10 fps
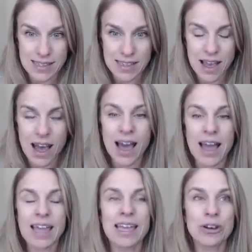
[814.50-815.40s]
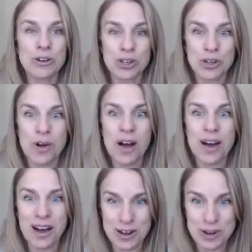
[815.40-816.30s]
I hear you
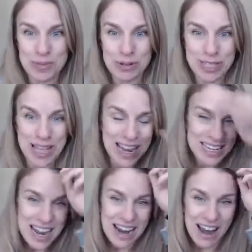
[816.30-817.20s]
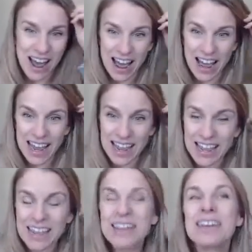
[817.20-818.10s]
100%, and
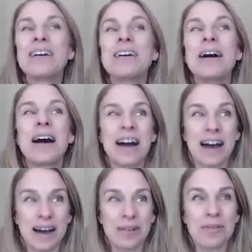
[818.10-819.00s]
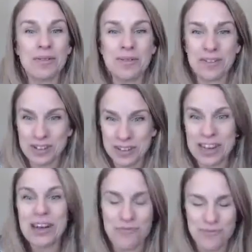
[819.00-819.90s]
I could
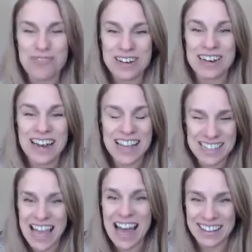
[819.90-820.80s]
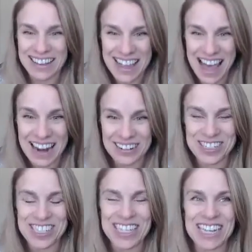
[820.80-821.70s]
have written exactly that,
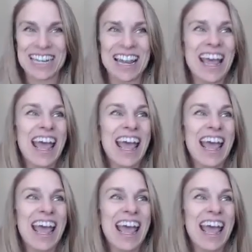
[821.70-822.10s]
Christine.